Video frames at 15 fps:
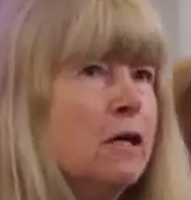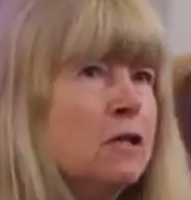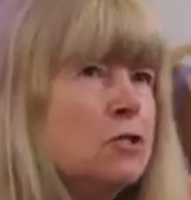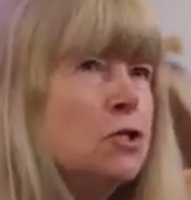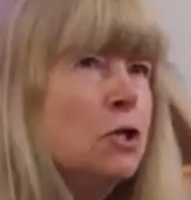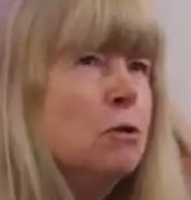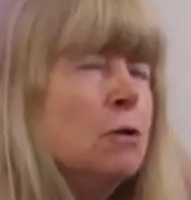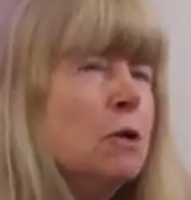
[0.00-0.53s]

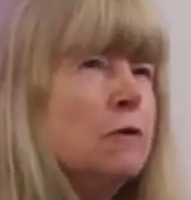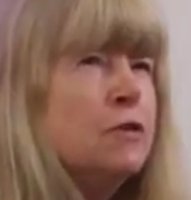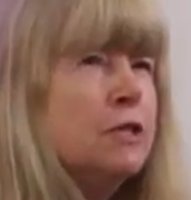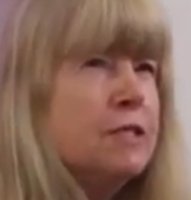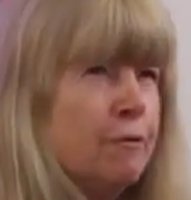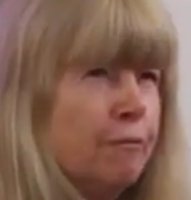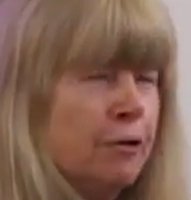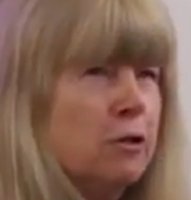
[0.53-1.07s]
So the
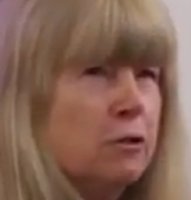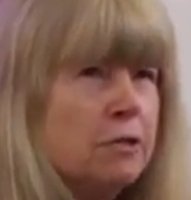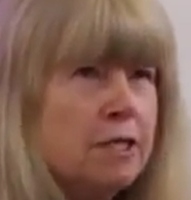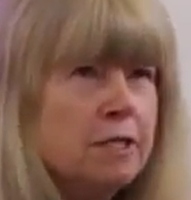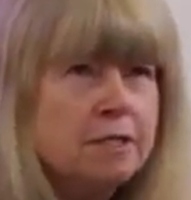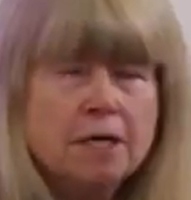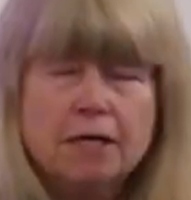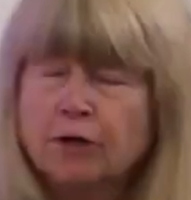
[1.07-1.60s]

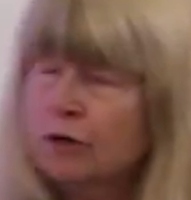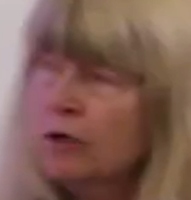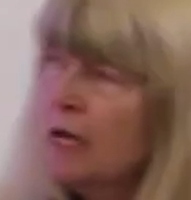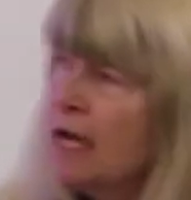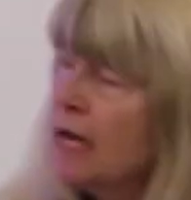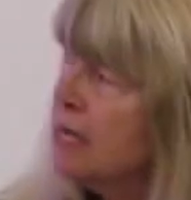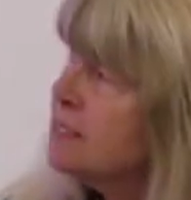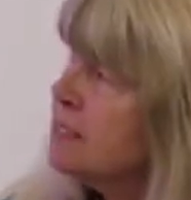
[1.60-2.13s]
difficulties here,
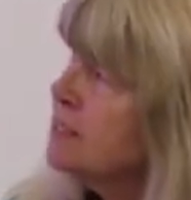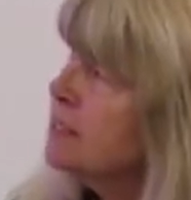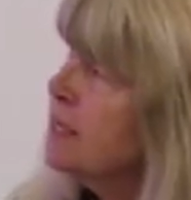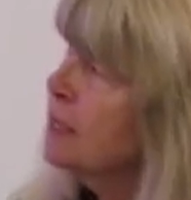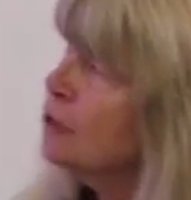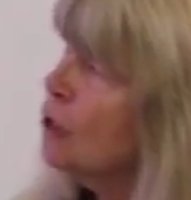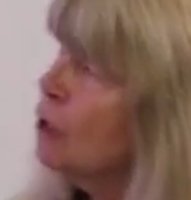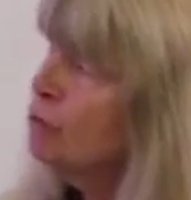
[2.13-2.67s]
as I
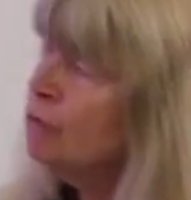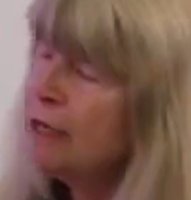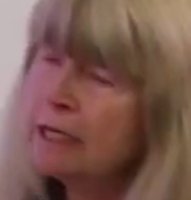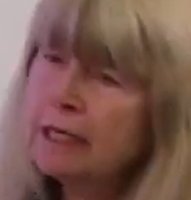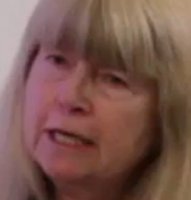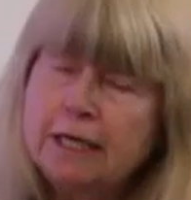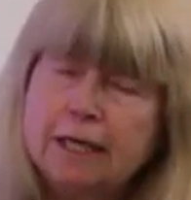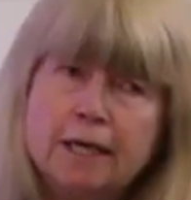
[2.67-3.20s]
said, are
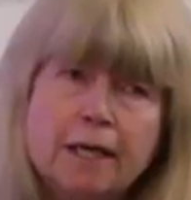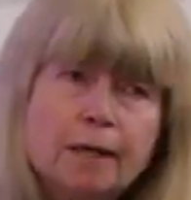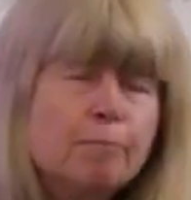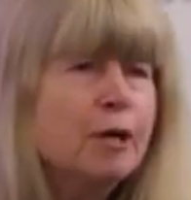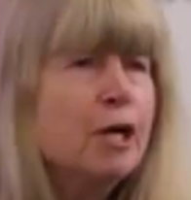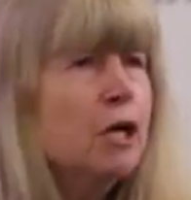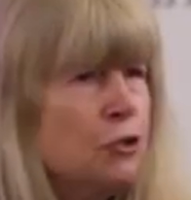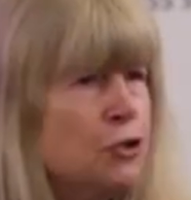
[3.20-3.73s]
really
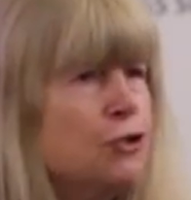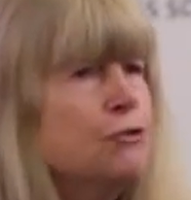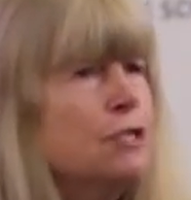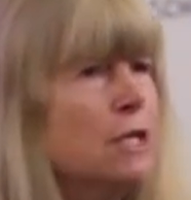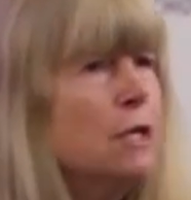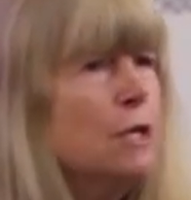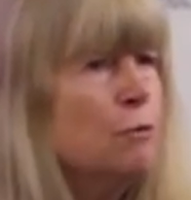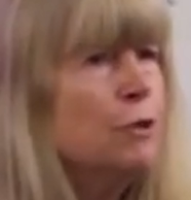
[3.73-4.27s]
because you're
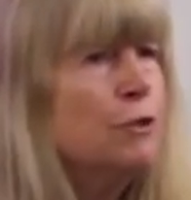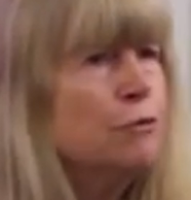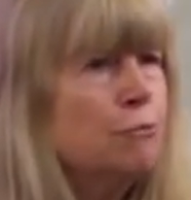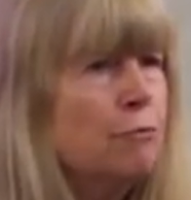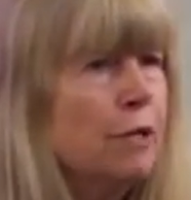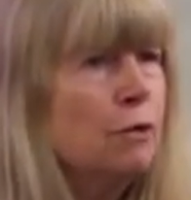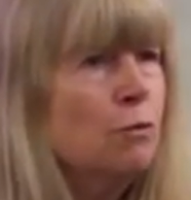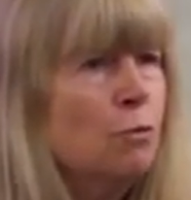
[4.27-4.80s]
dealing with the
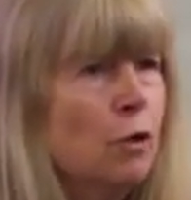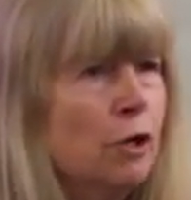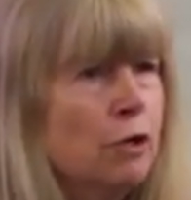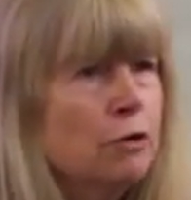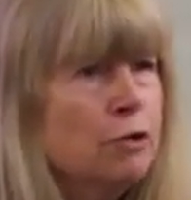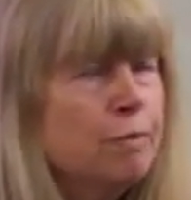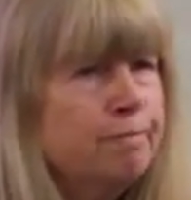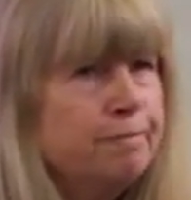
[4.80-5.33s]
written
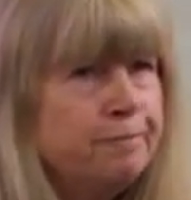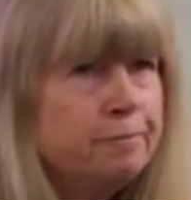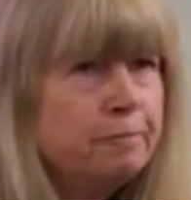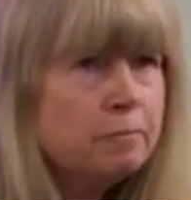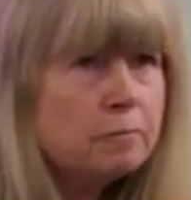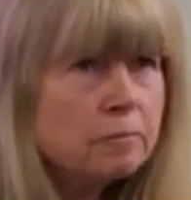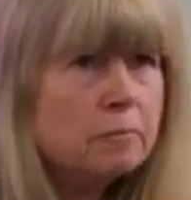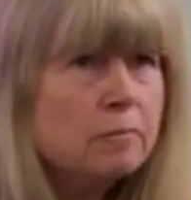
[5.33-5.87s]
word.
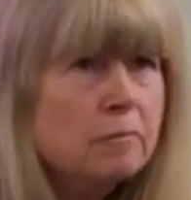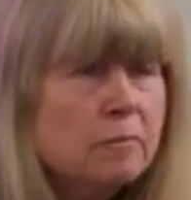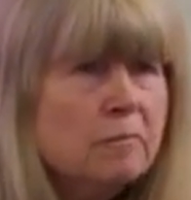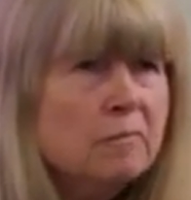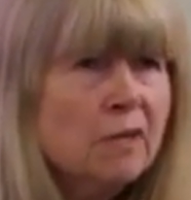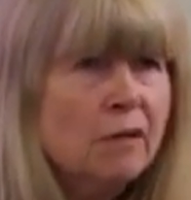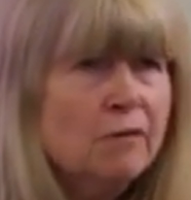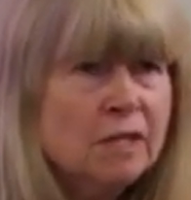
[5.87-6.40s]

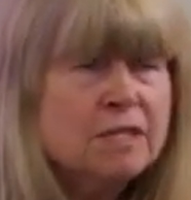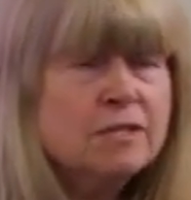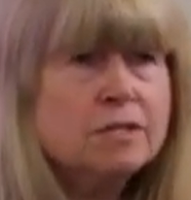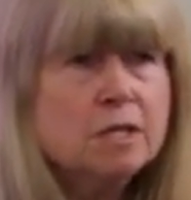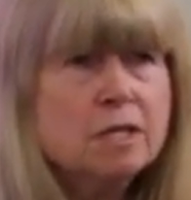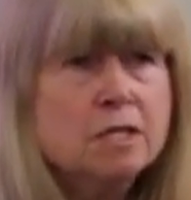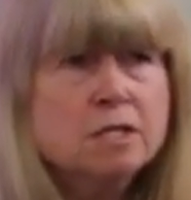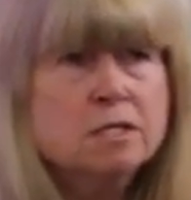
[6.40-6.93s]

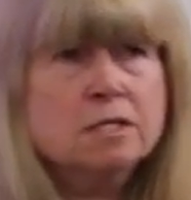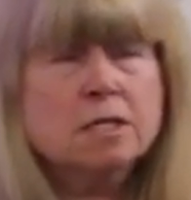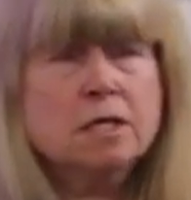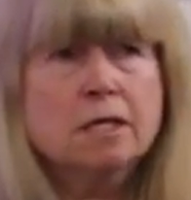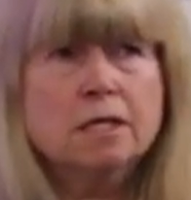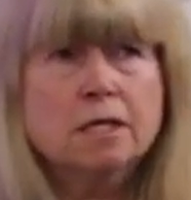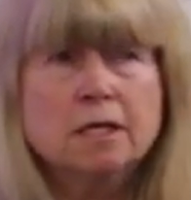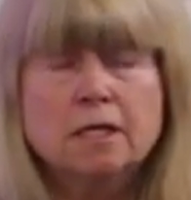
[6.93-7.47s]
This is
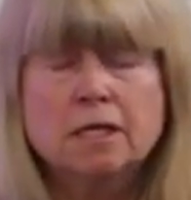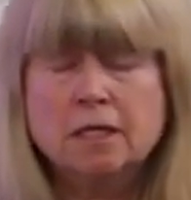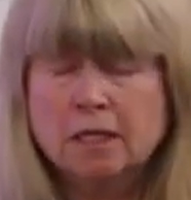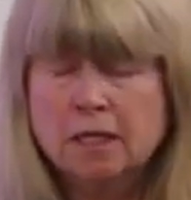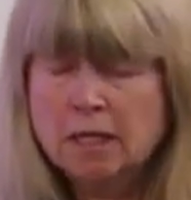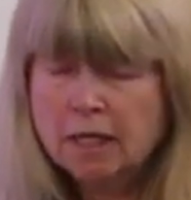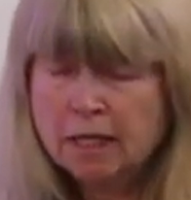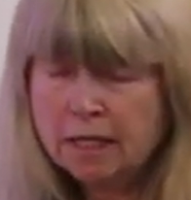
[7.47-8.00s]

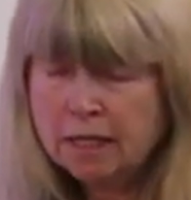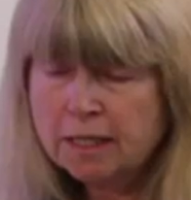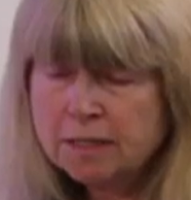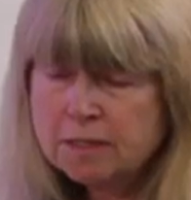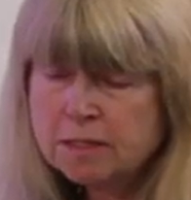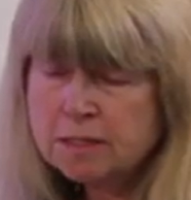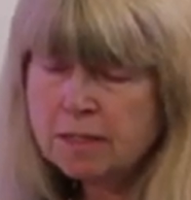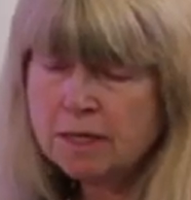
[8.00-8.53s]

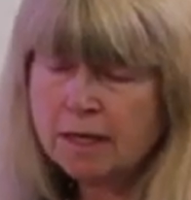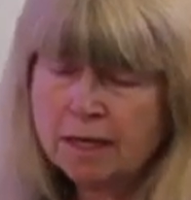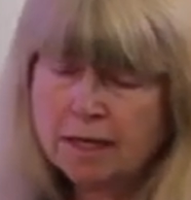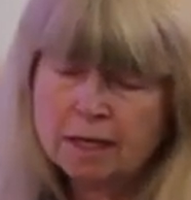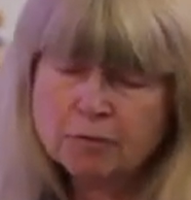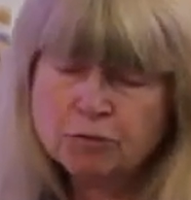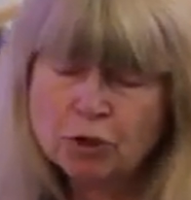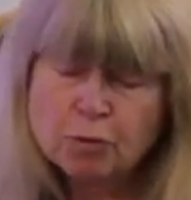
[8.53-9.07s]

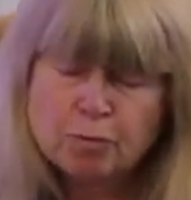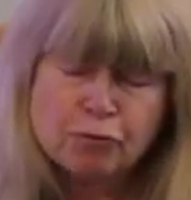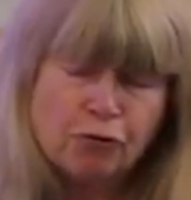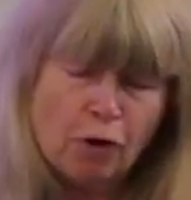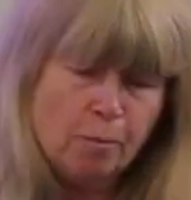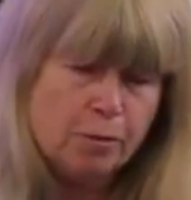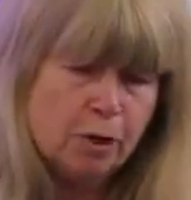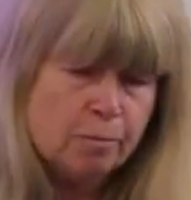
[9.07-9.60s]
not a
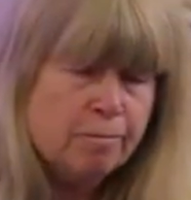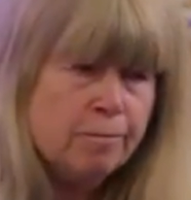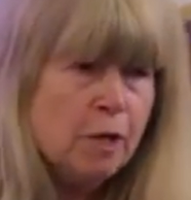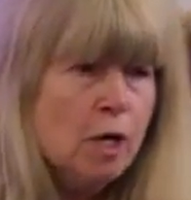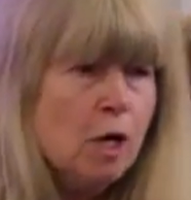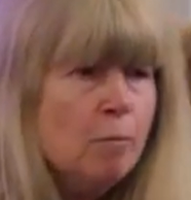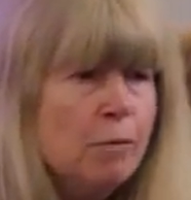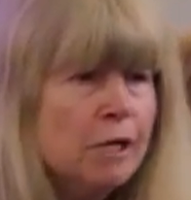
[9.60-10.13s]
problem,
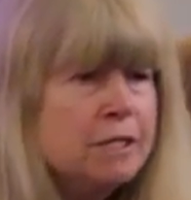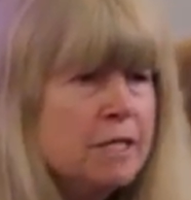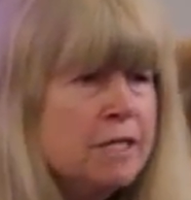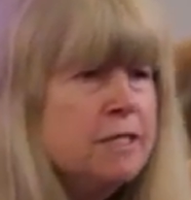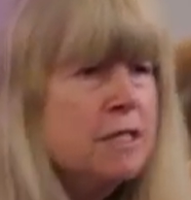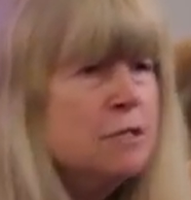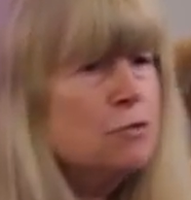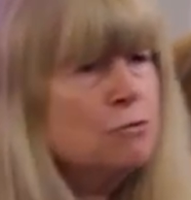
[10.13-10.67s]
but
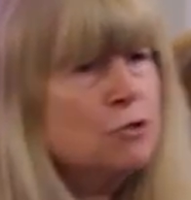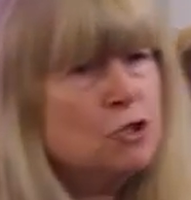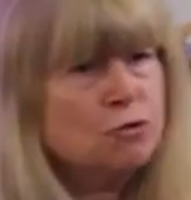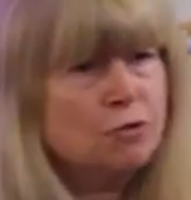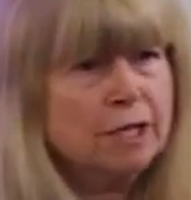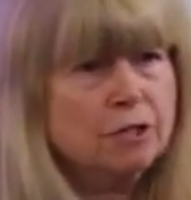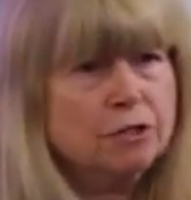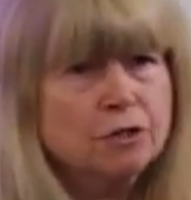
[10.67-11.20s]
it is
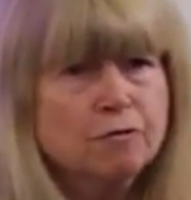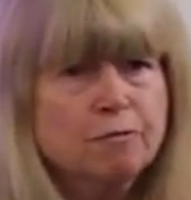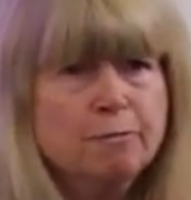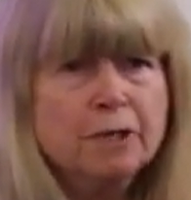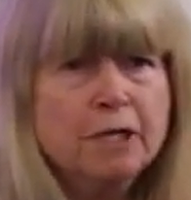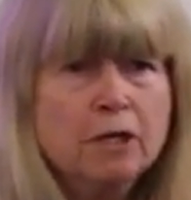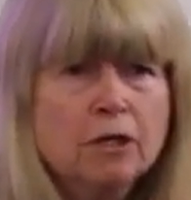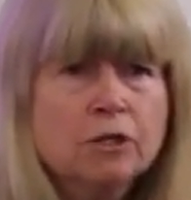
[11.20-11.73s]
restrictive,
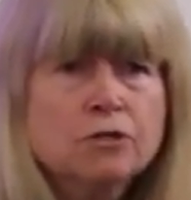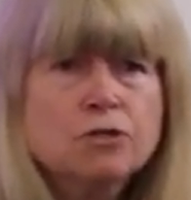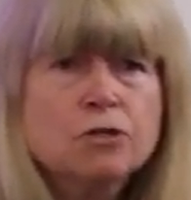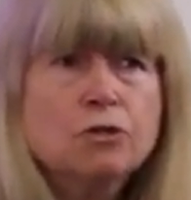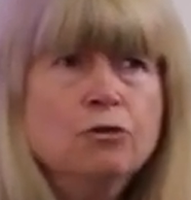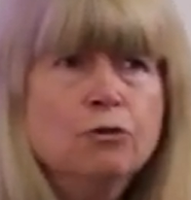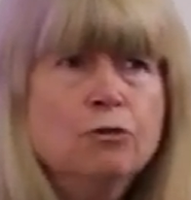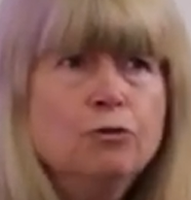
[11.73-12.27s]
because
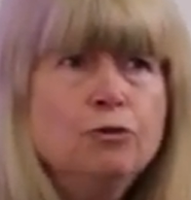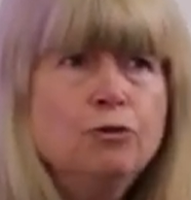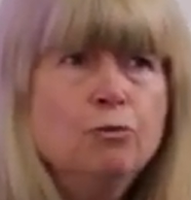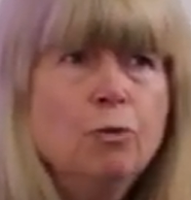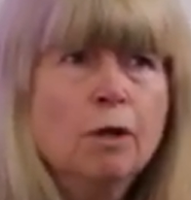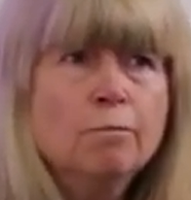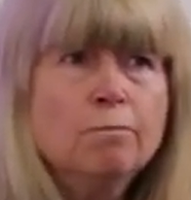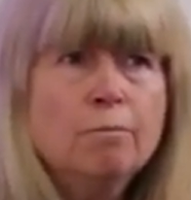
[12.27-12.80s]
you
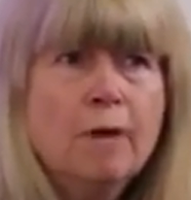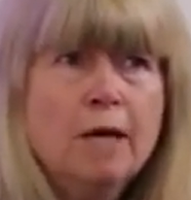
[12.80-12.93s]
want